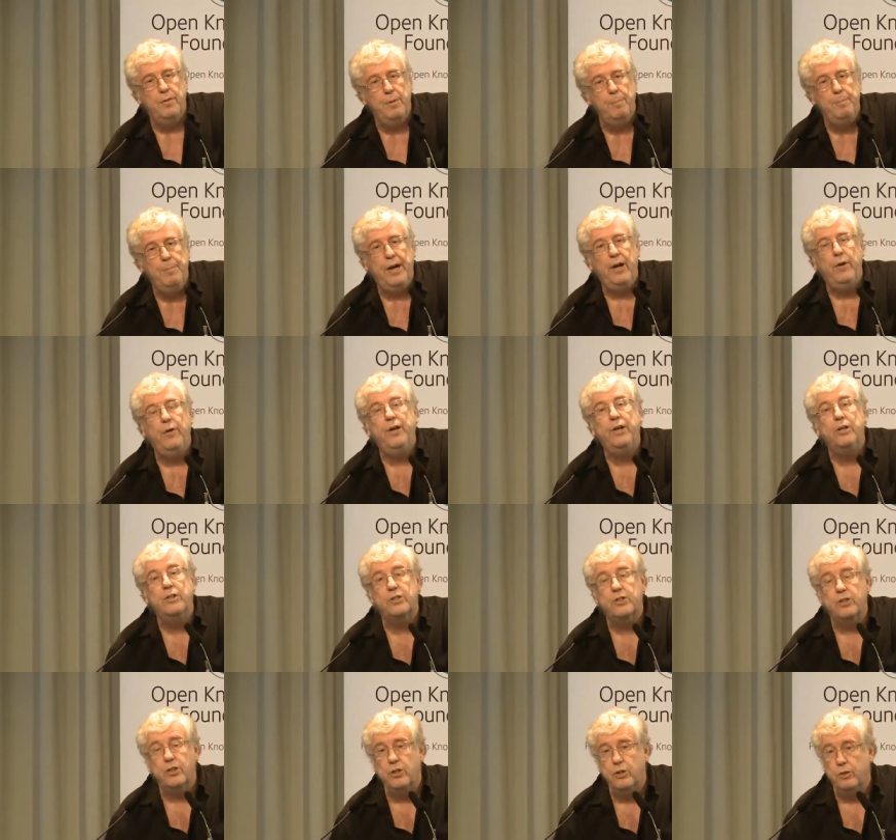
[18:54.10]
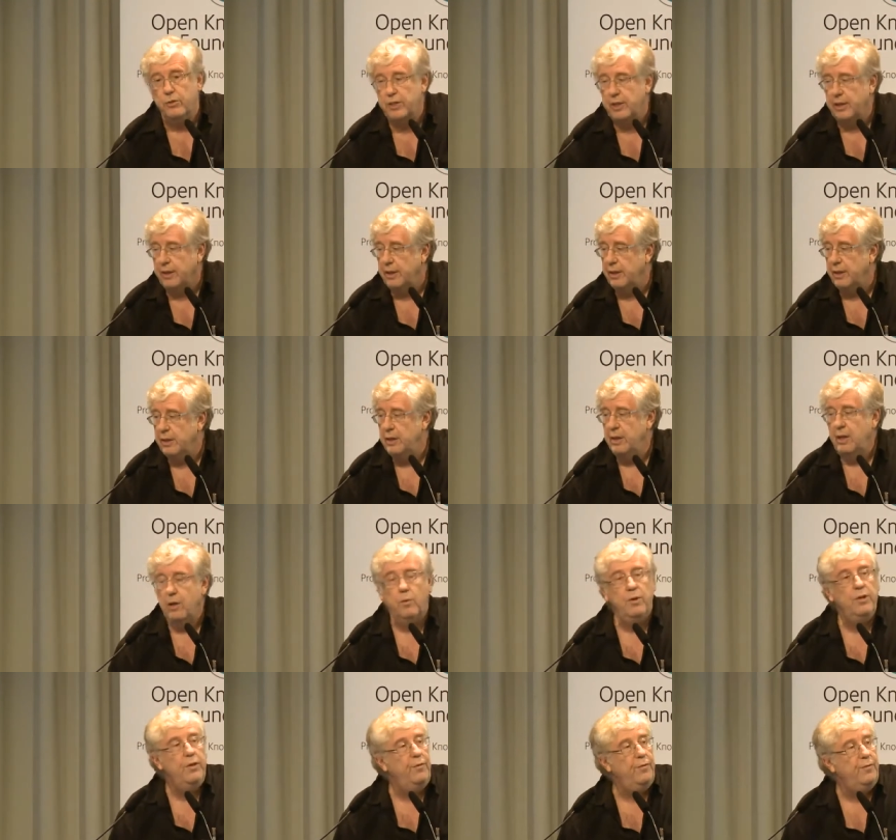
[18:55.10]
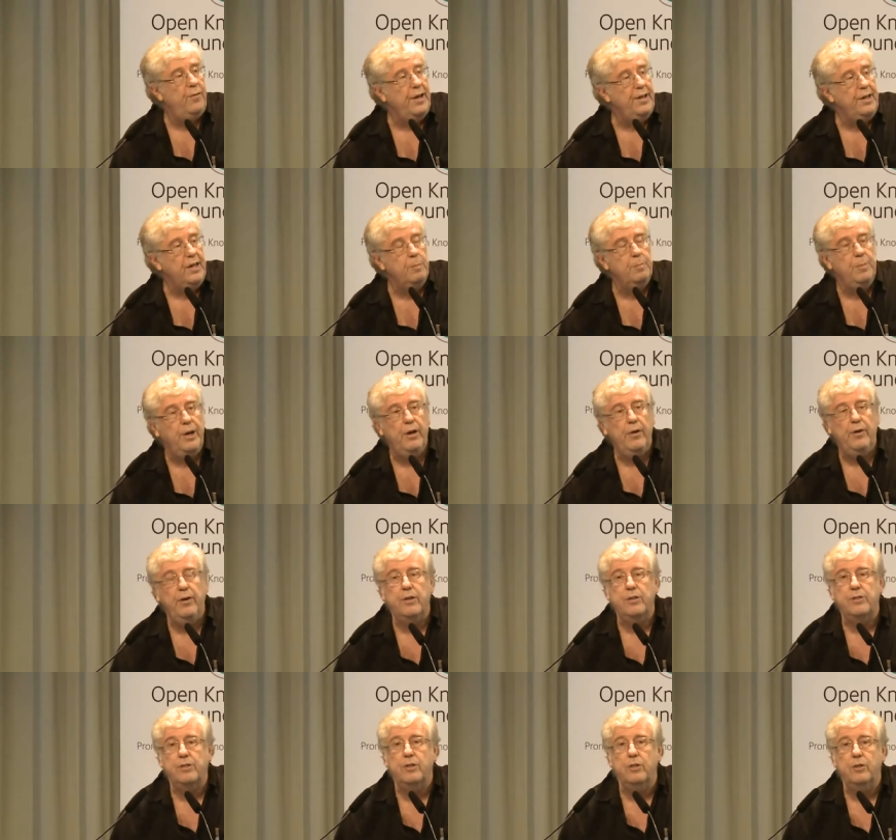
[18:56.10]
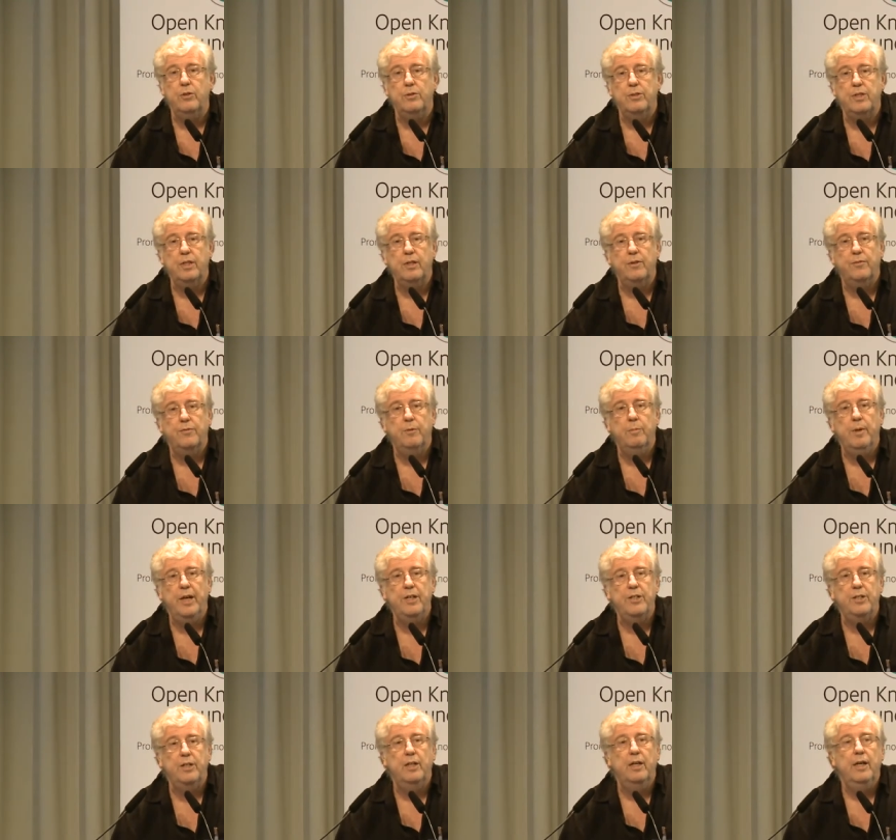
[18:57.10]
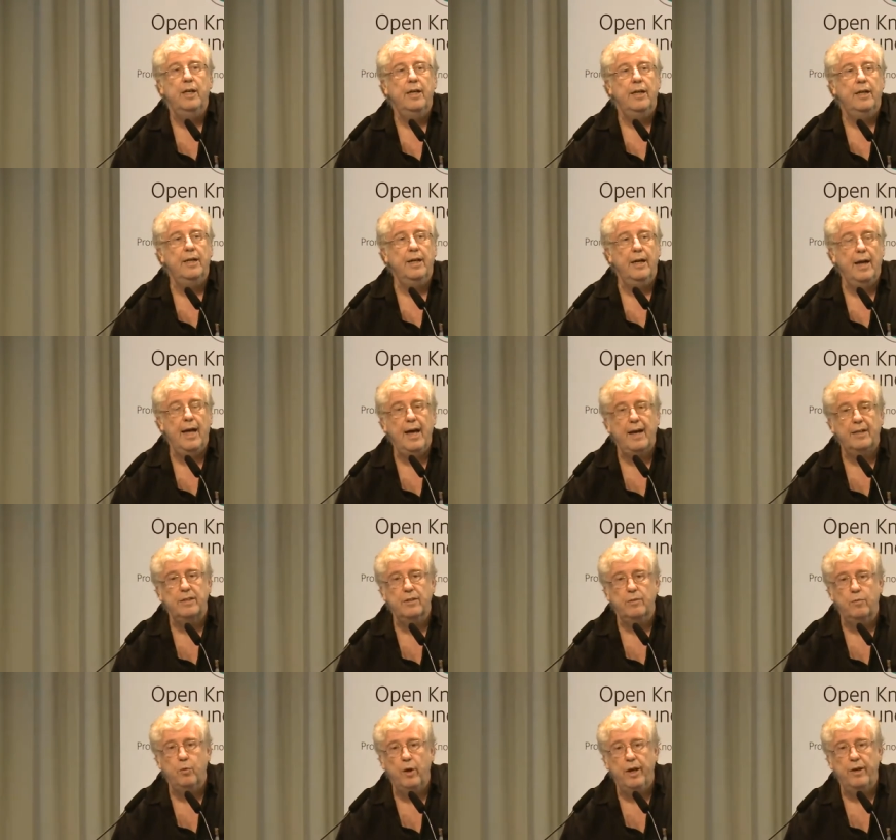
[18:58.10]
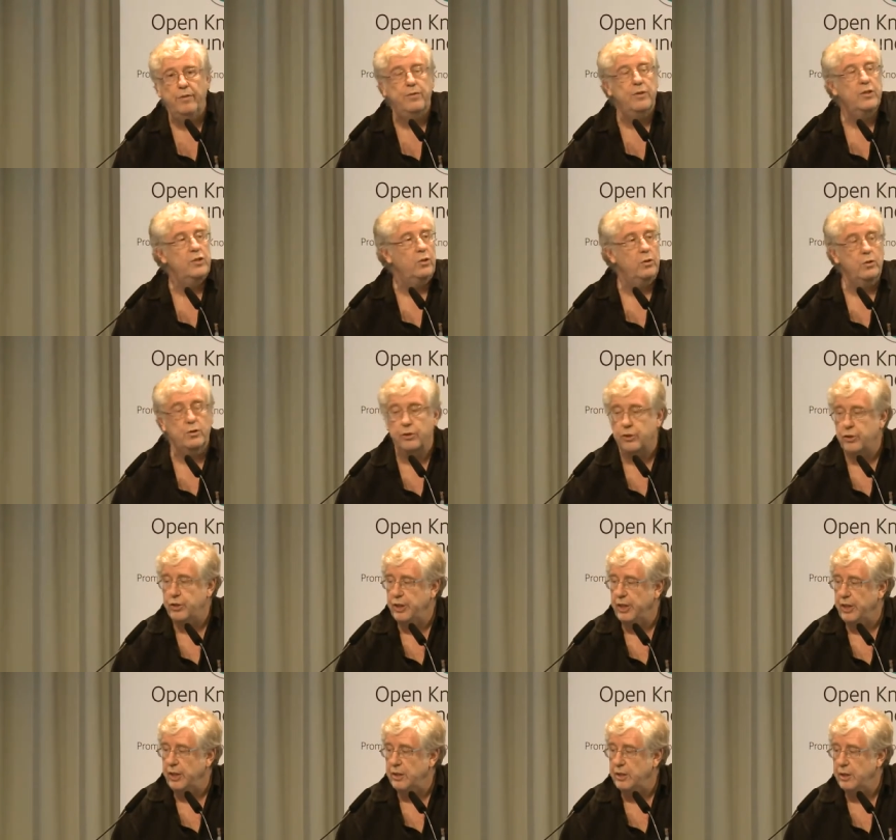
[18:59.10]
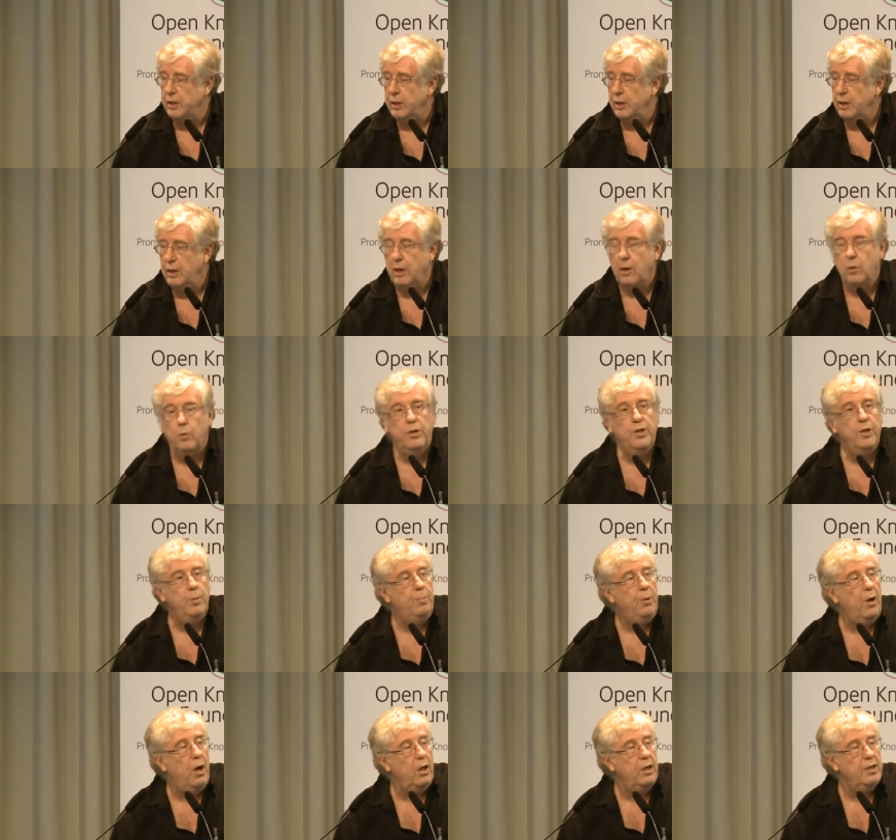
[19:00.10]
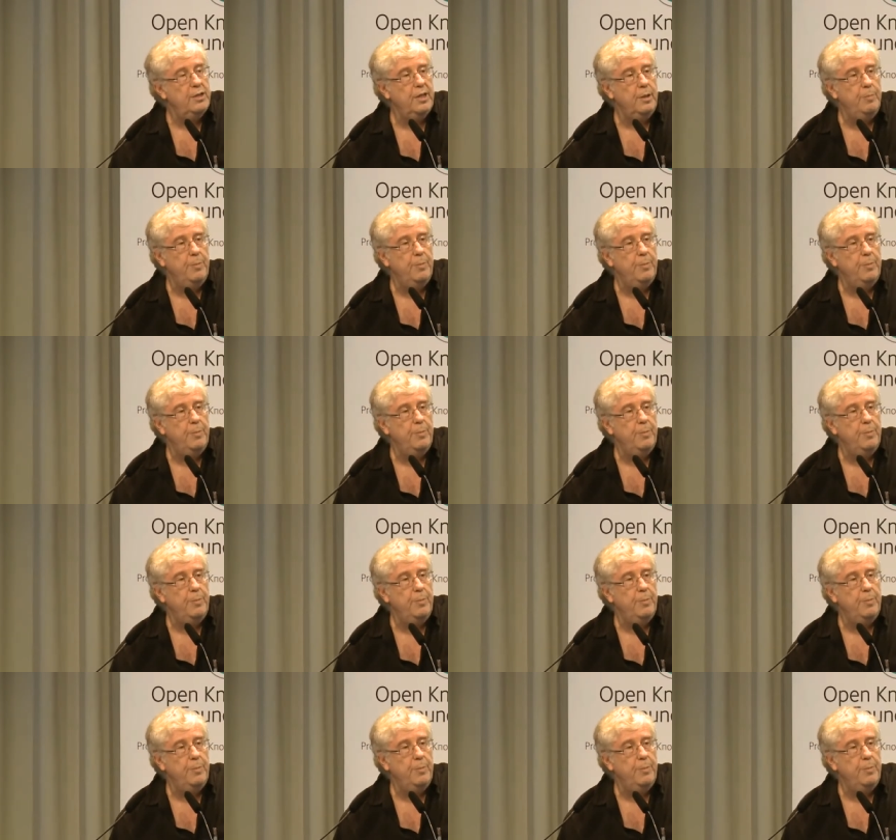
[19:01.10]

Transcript: barriers to using it? What are the funding barriers to use the information in an active way for social change? What are the policy